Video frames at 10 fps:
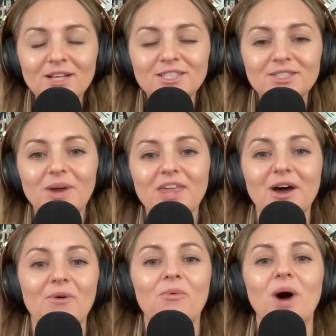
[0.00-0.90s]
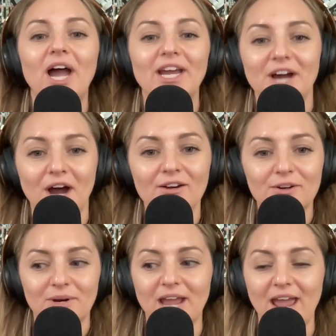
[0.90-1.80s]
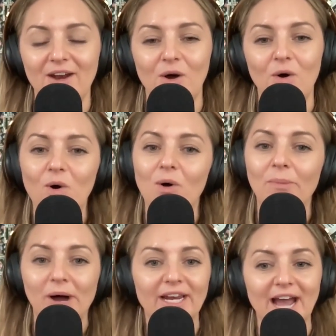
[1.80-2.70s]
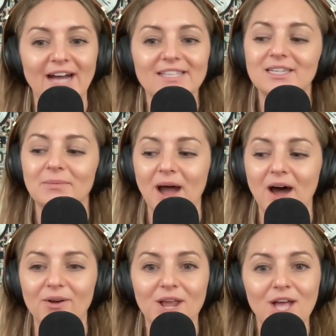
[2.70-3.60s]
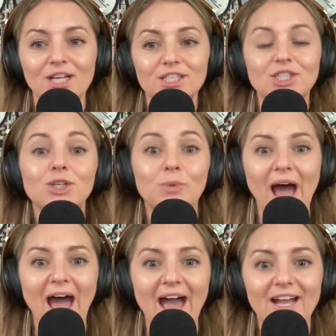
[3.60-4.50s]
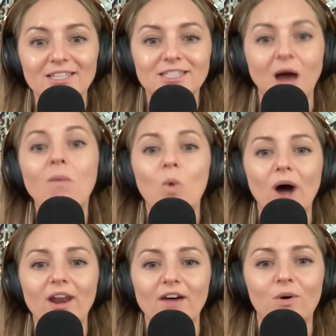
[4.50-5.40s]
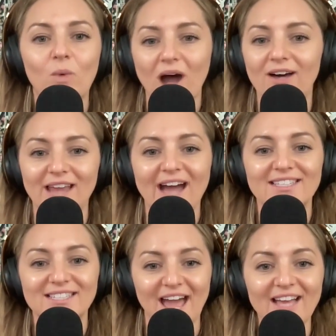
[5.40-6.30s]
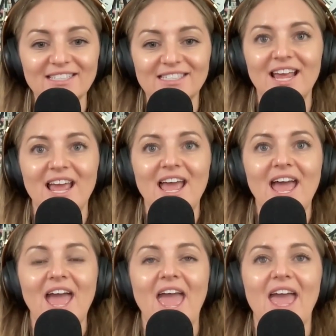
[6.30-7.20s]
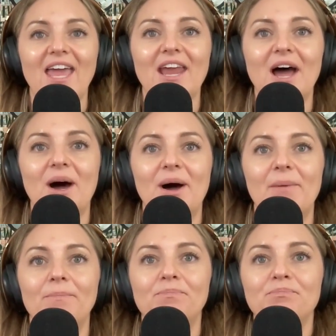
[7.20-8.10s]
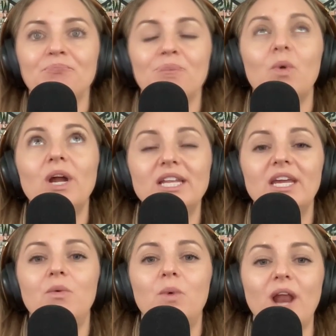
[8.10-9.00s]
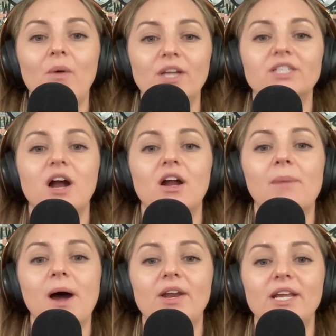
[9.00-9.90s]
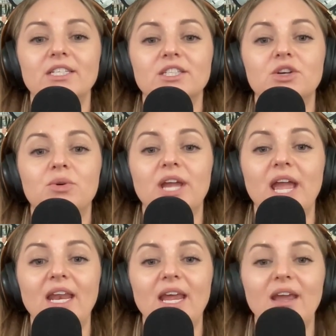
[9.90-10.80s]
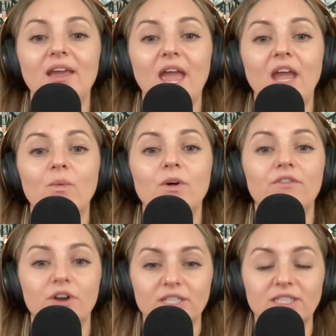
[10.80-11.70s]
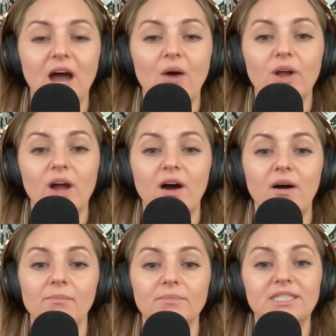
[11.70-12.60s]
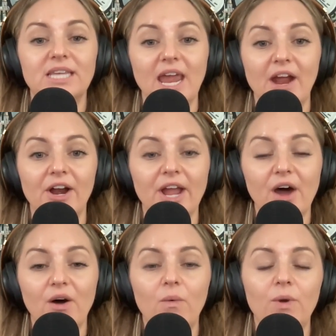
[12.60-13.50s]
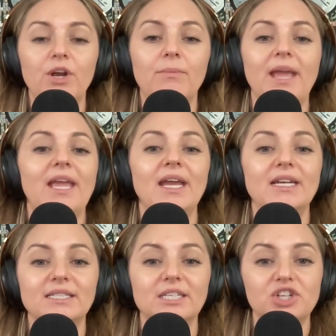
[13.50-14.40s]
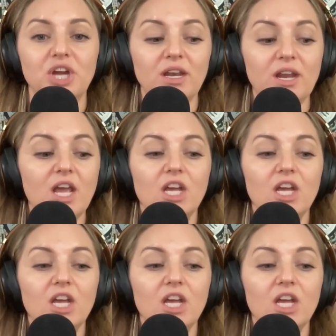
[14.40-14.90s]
And so I thought, why not create a whole podcast about swag, somewhat of a wild ass guess? And really what I want to talk about is creating a reverse outcome scenario when you're making a decision.